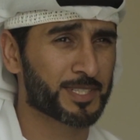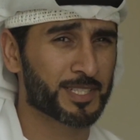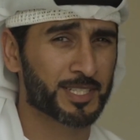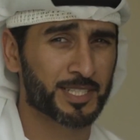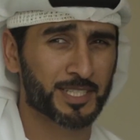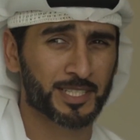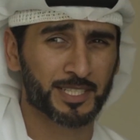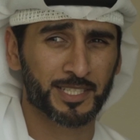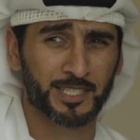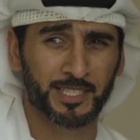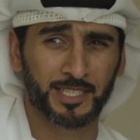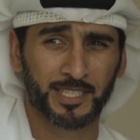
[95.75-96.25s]

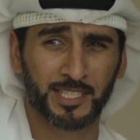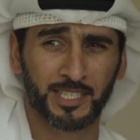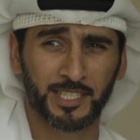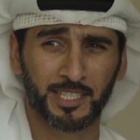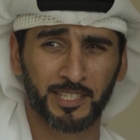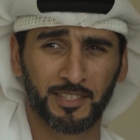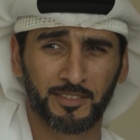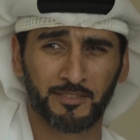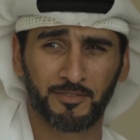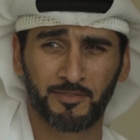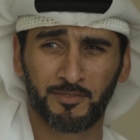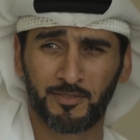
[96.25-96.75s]
to have
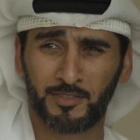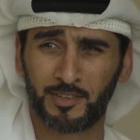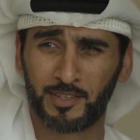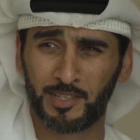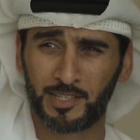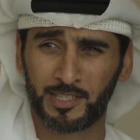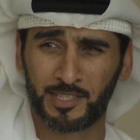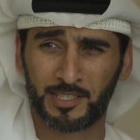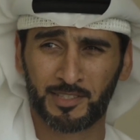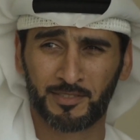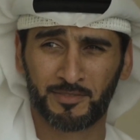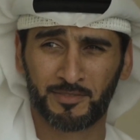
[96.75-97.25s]
autonomous H R,